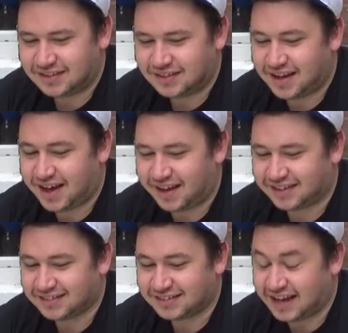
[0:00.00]
Yeah,
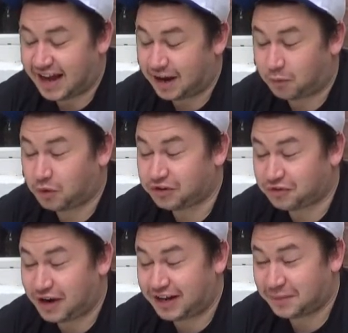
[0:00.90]
and I wouldn't
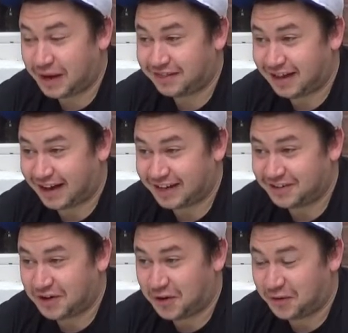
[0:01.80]
recommend that
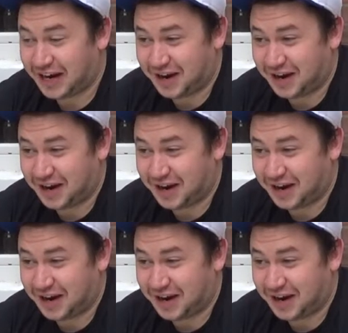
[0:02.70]
in no way.